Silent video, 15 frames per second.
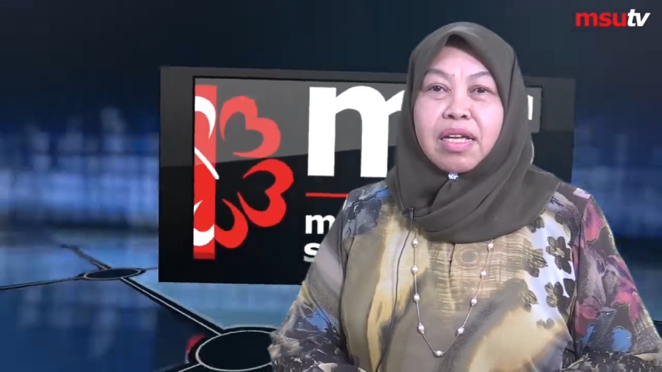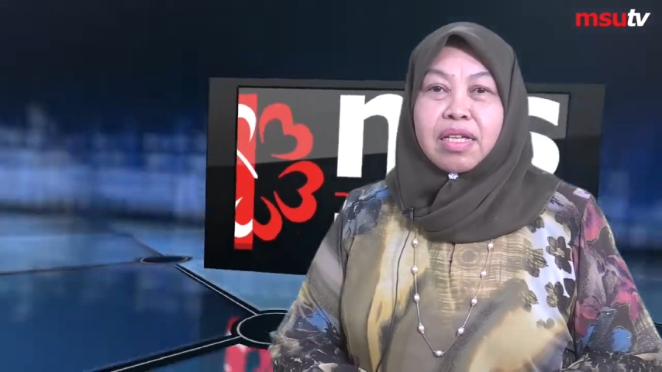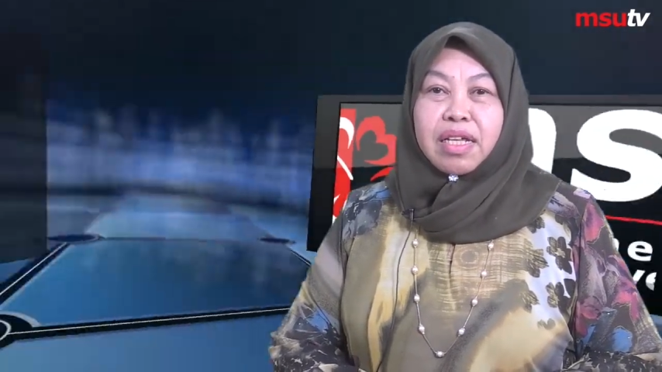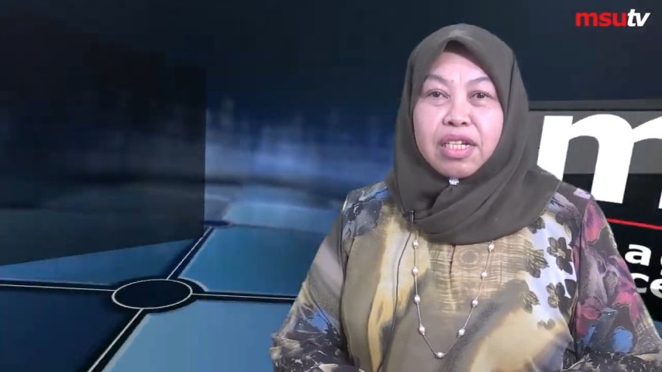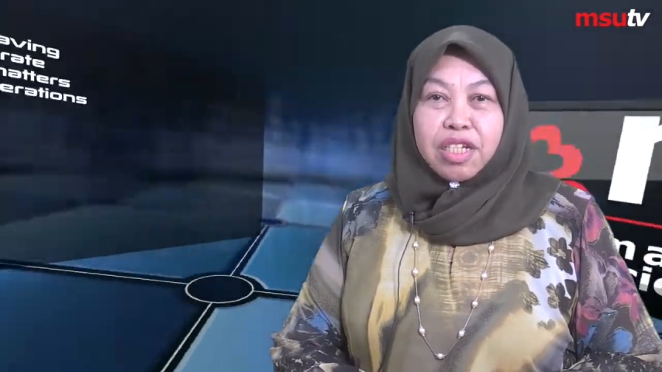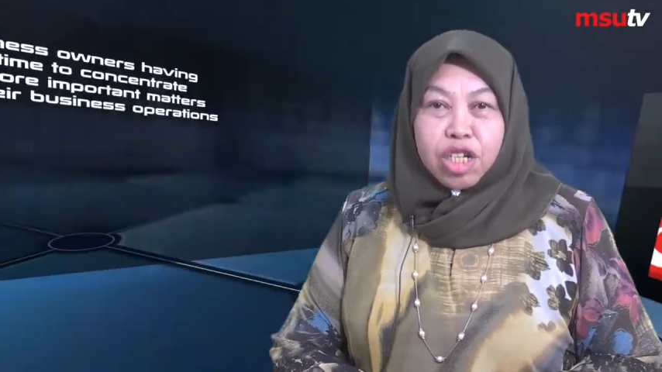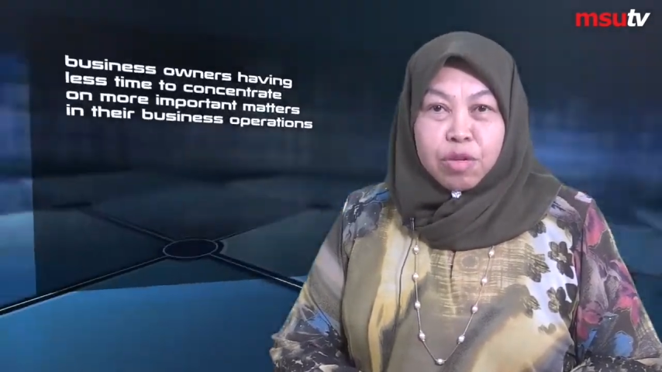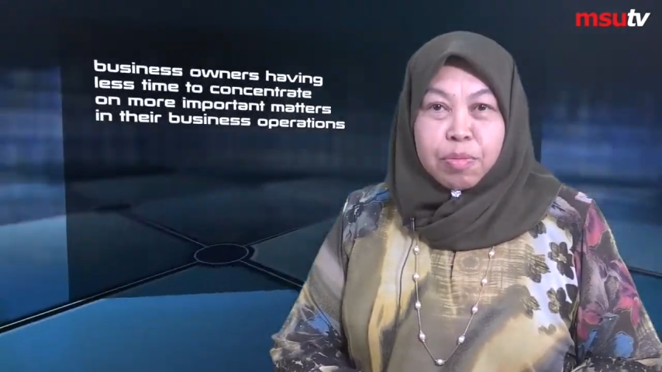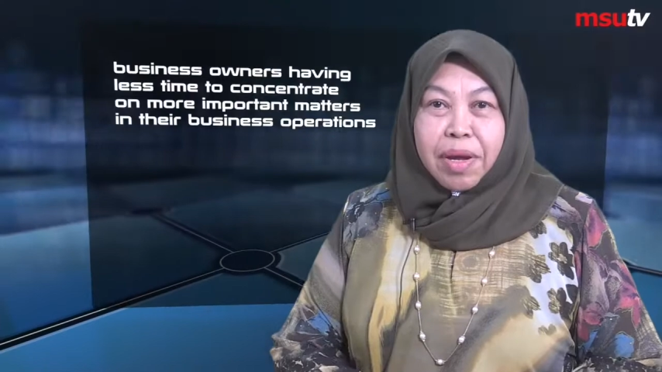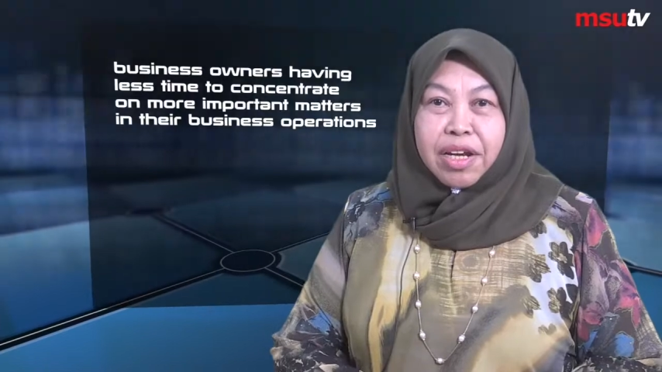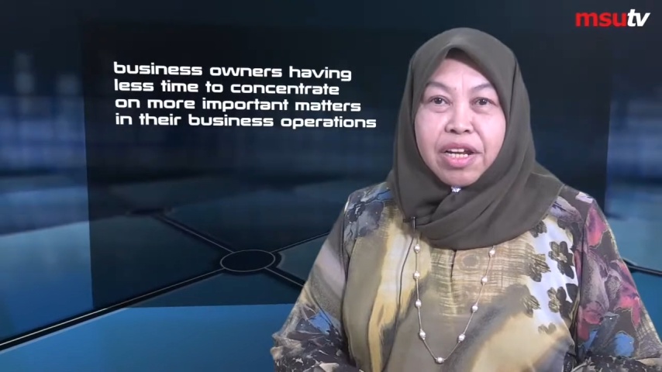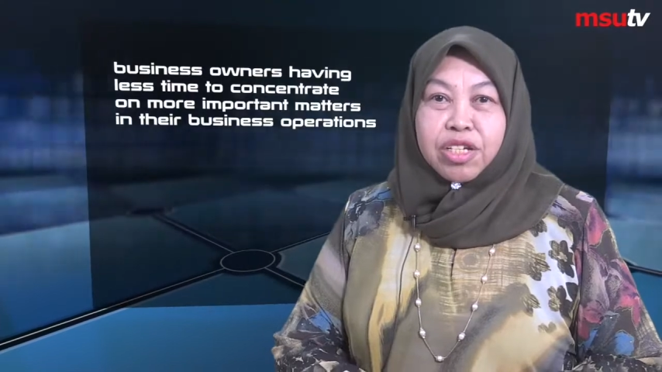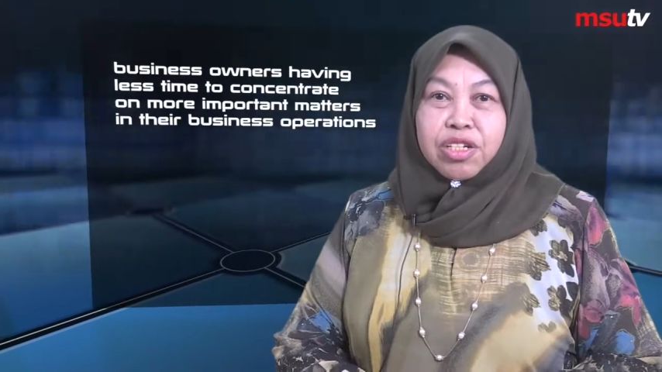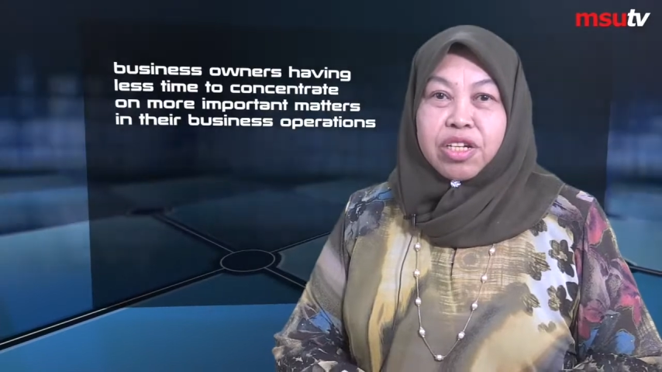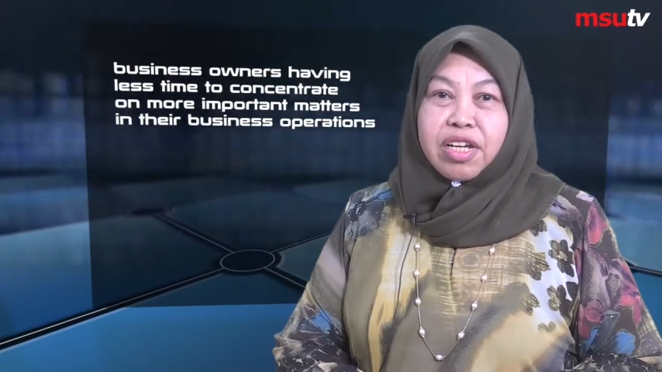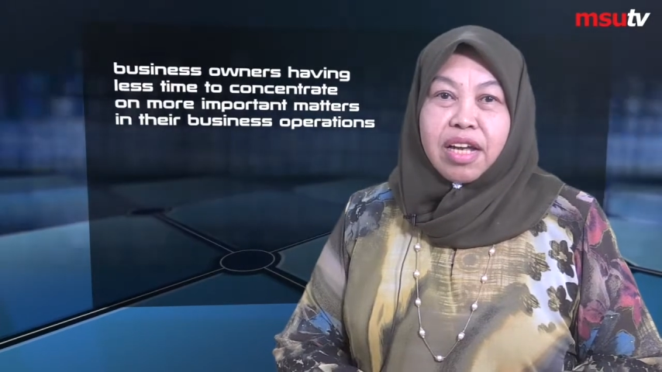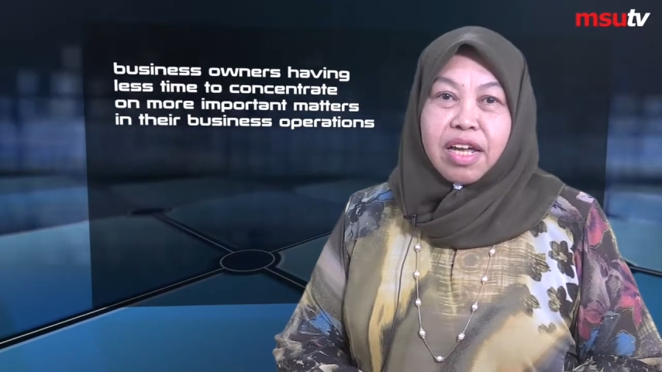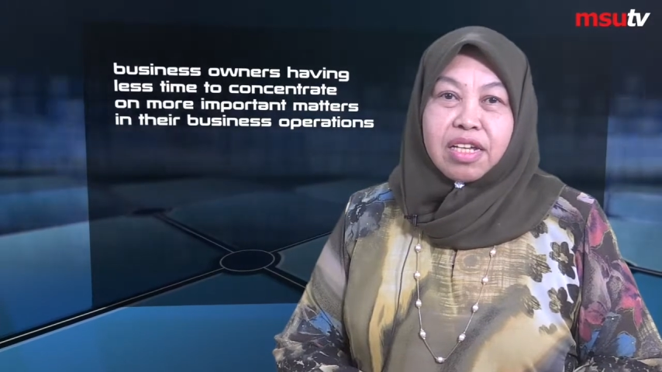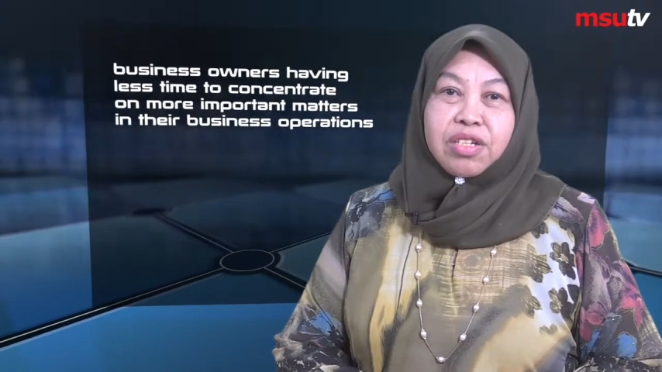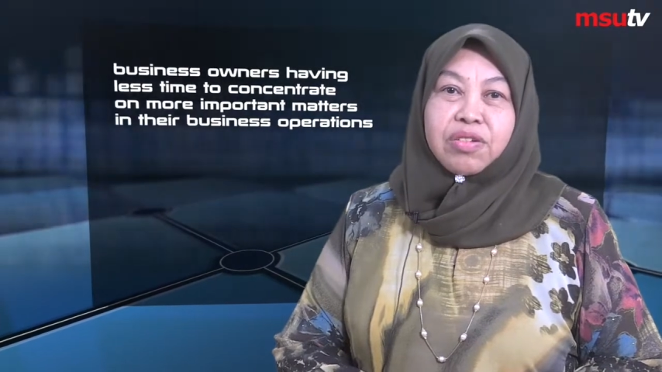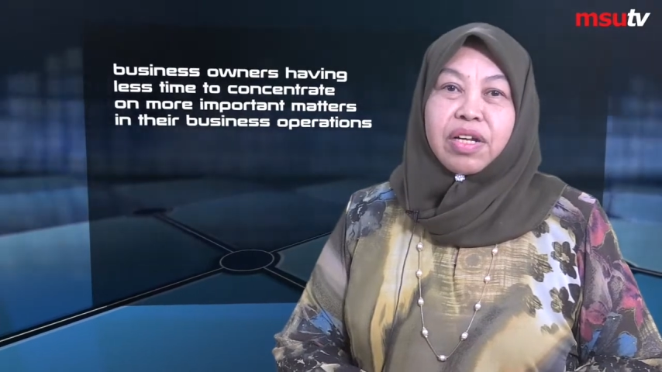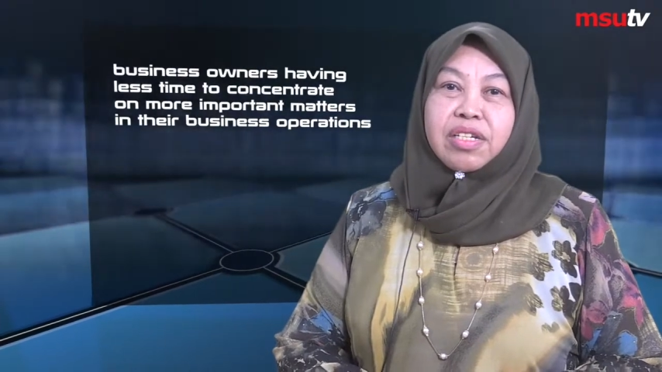such as managing
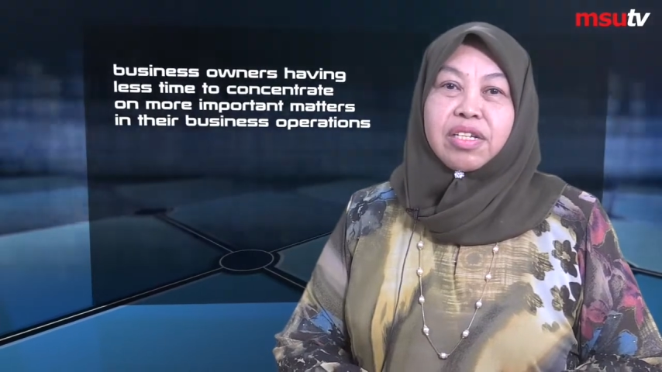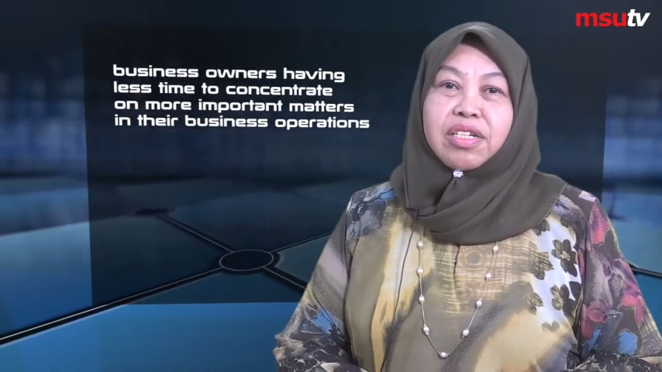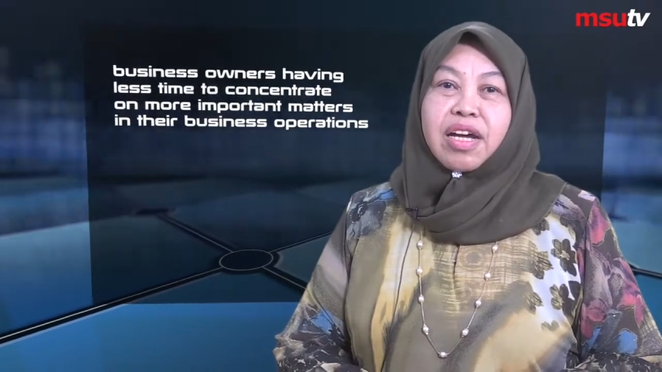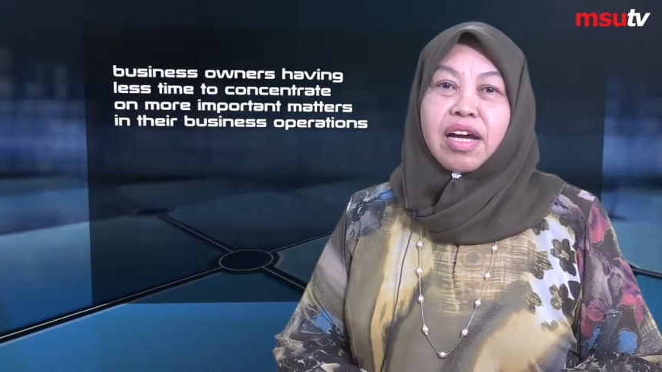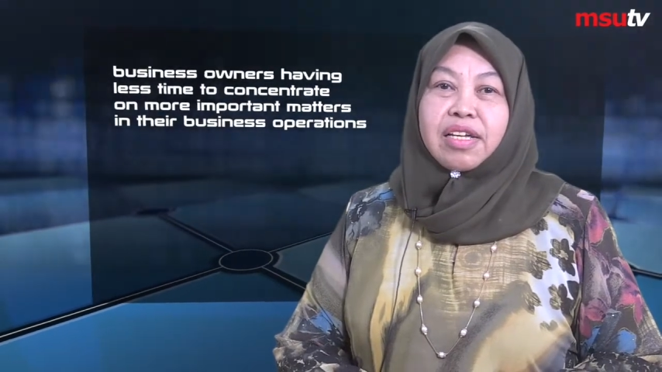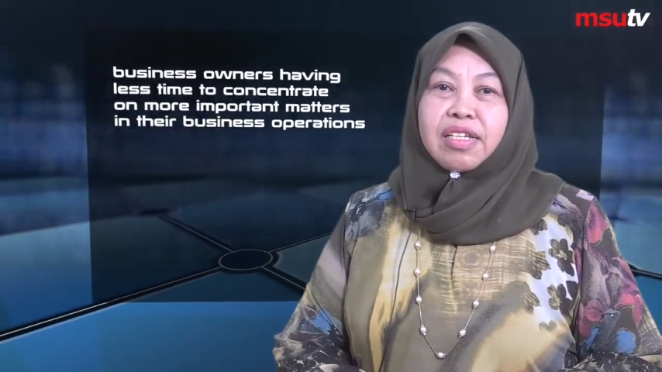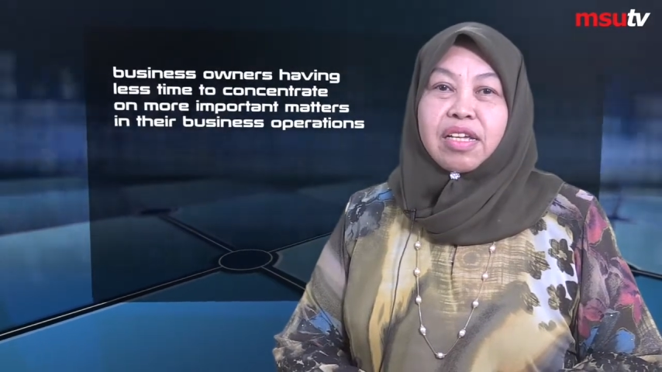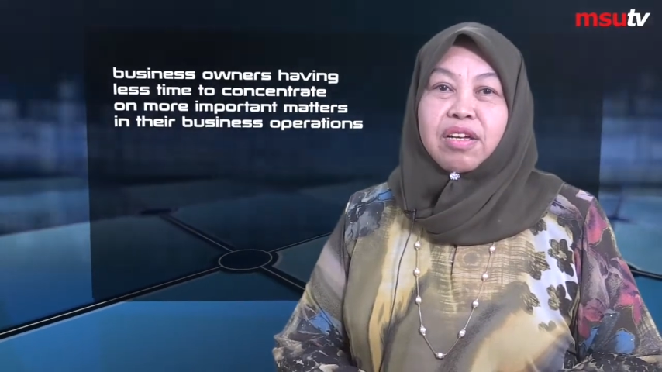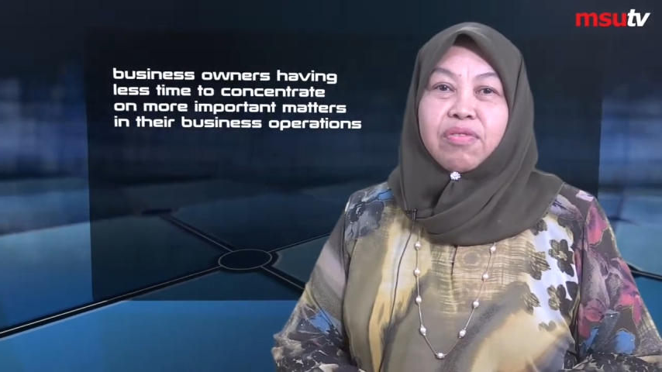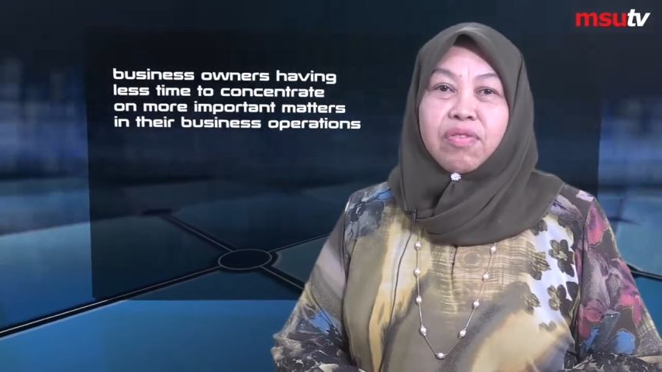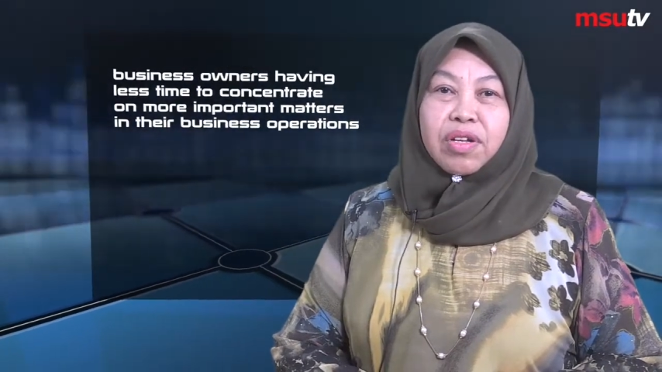and strategizing